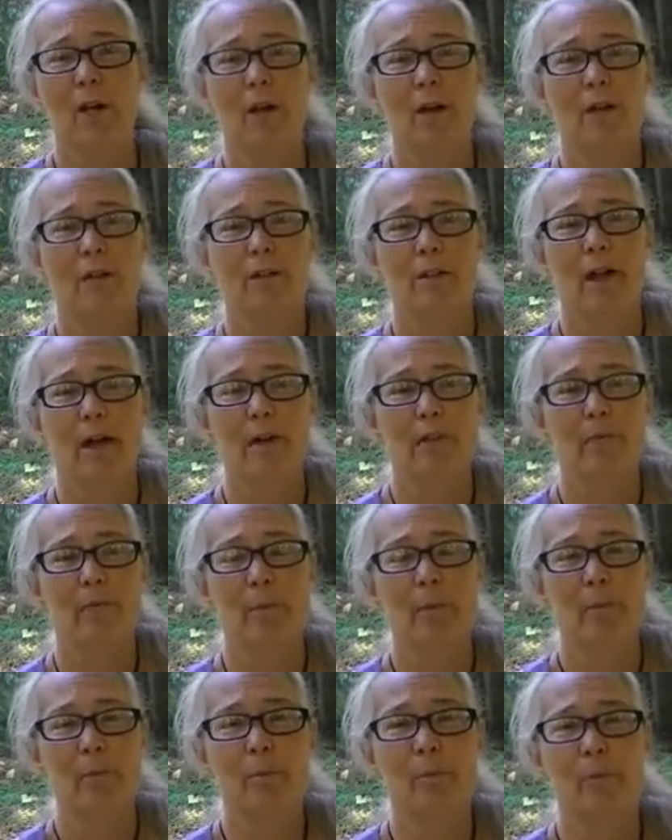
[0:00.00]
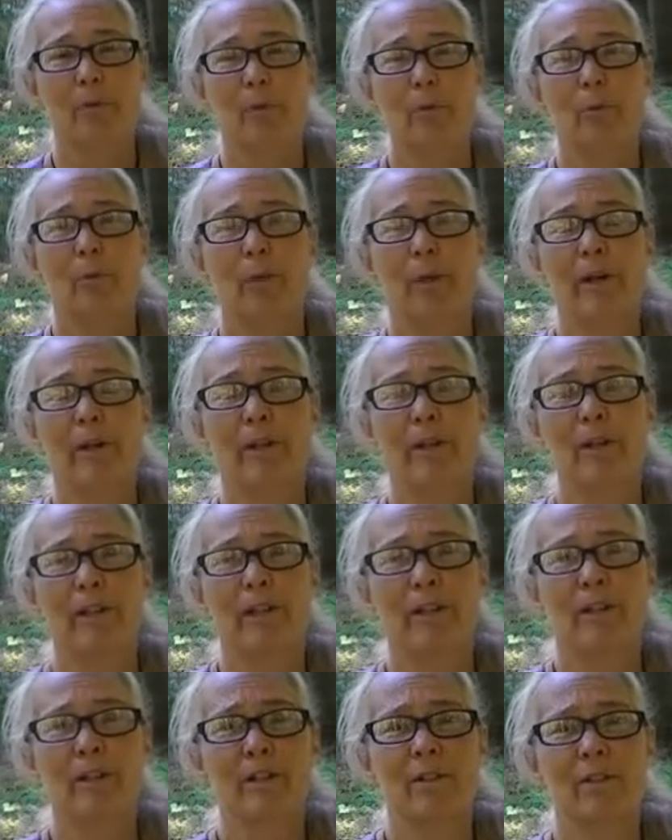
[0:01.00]
A lot of people are aware
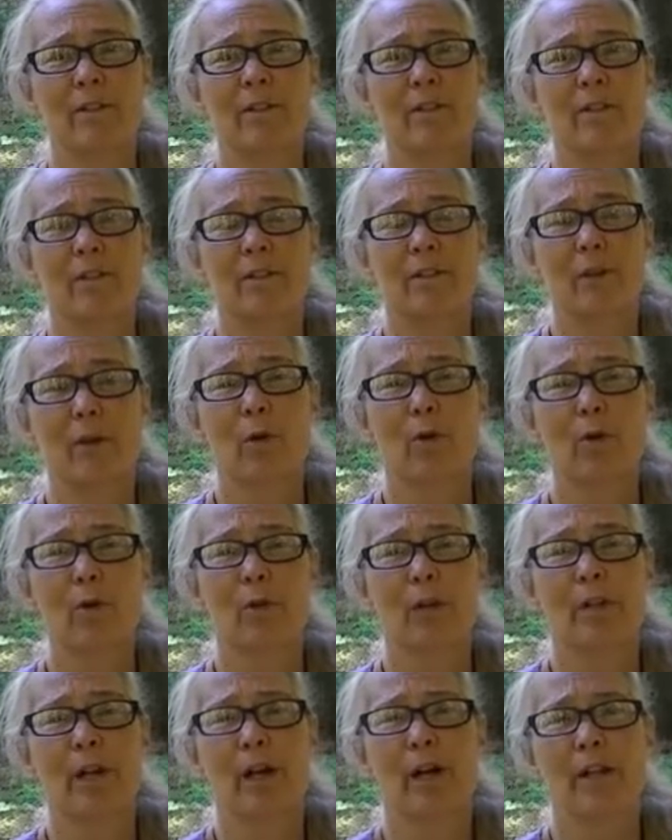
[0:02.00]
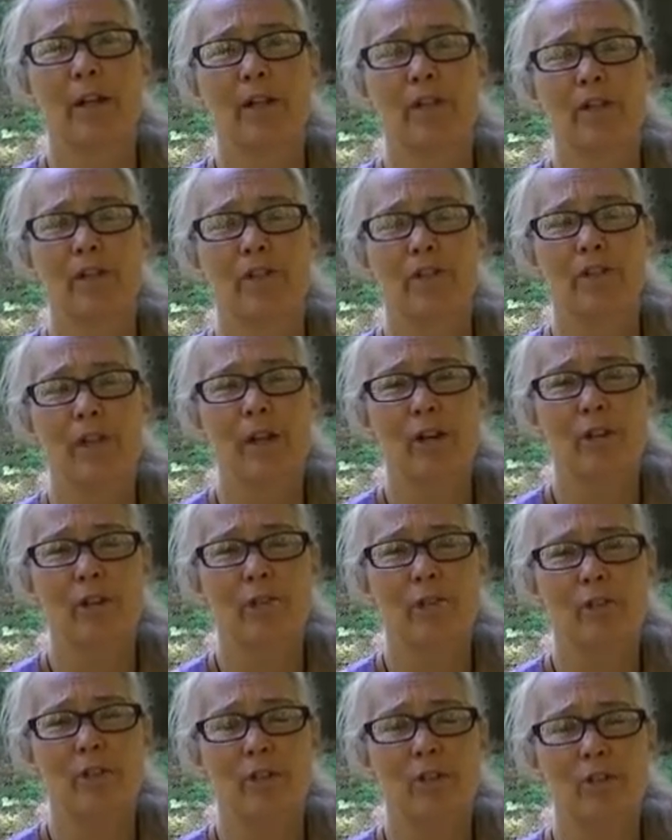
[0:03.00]
that the deodorant on the
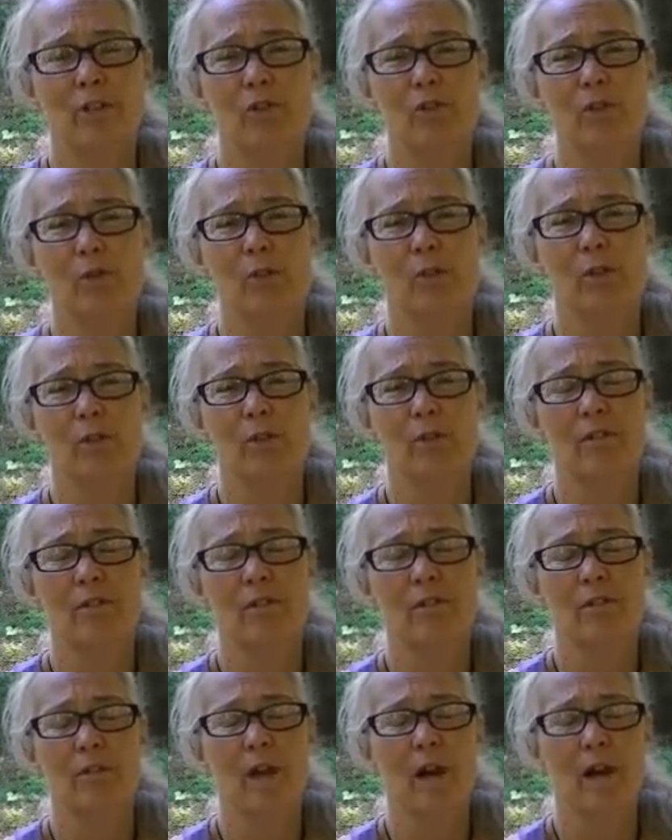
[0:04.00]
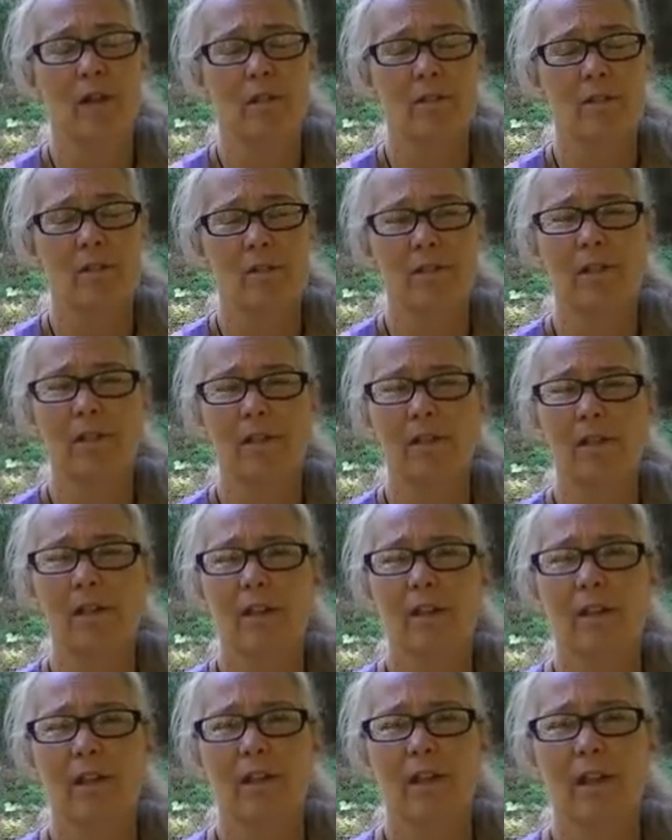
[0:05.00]
shelves in the store is toxic,
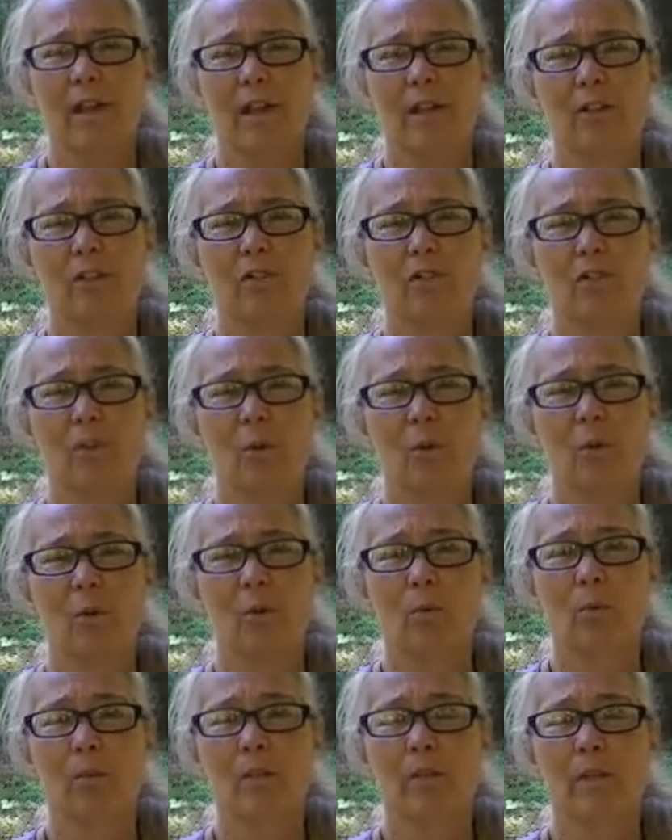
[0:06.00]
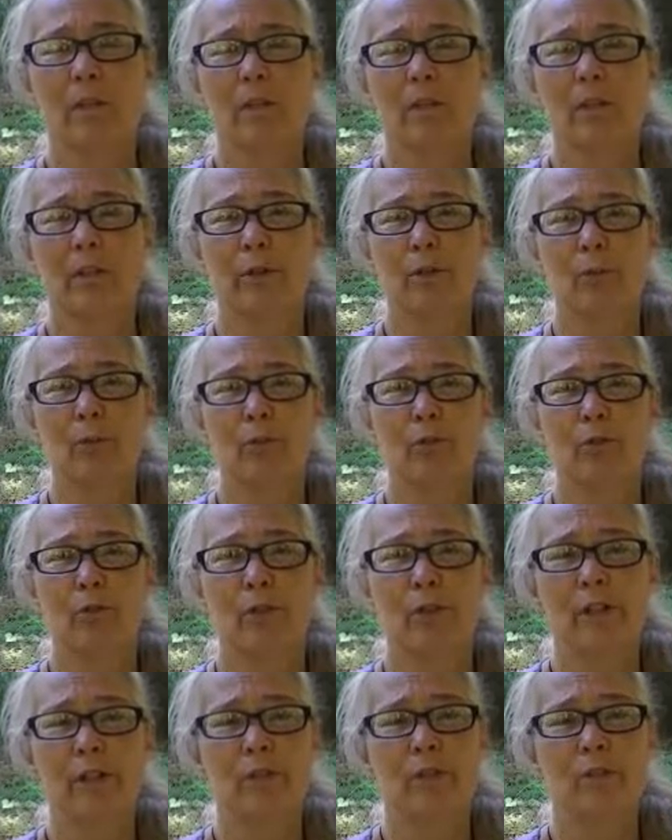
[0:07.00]
and so they're
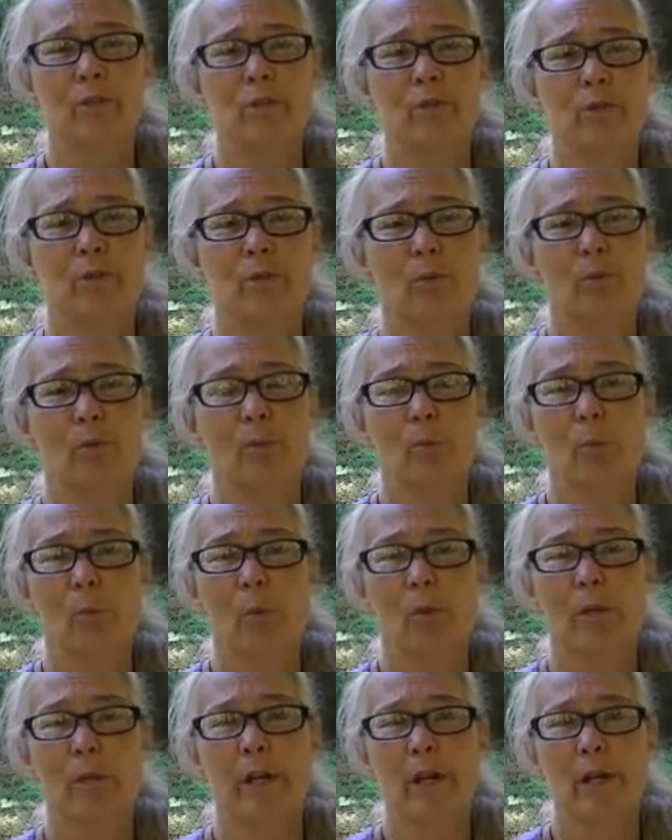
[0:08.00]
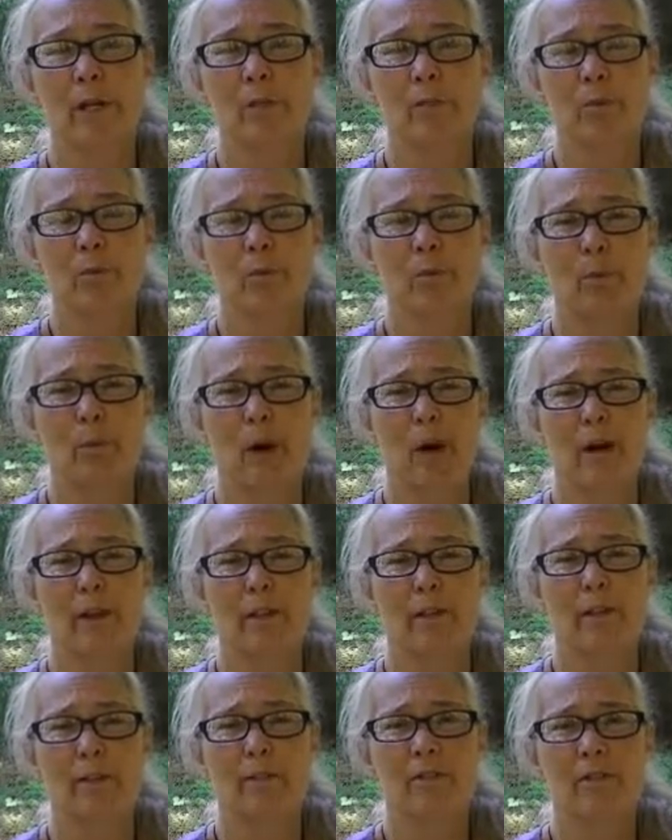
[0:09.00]
moving to more natural
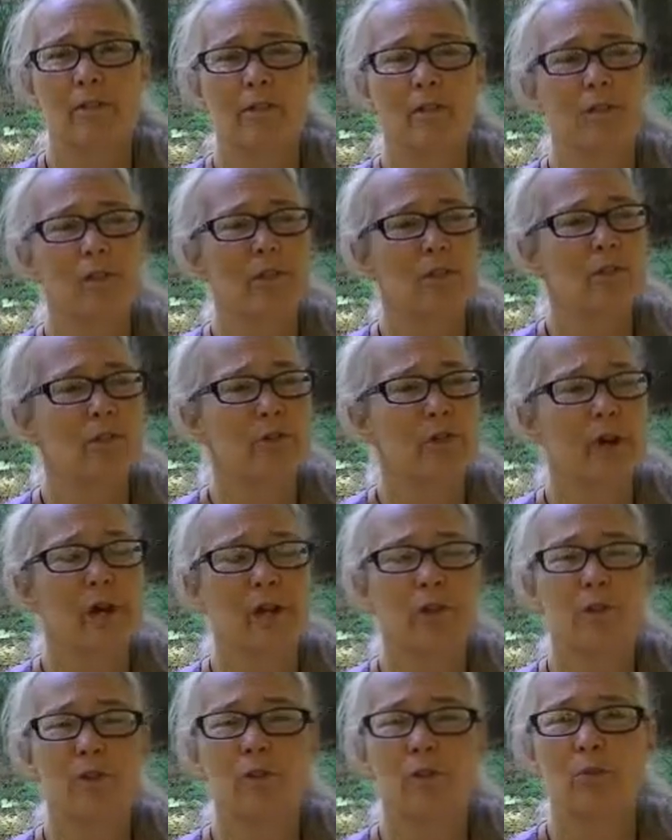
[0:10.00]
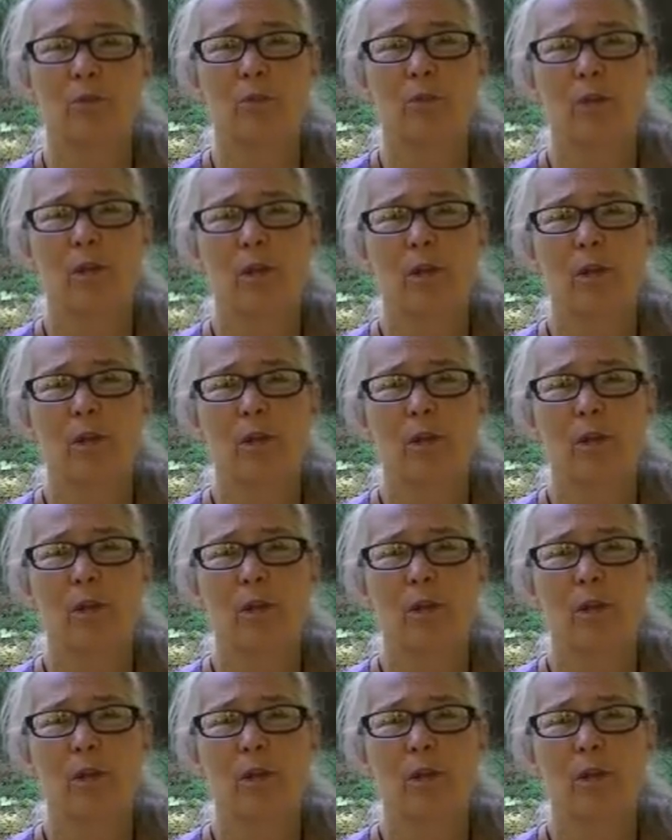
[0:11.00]
products, and they're trying to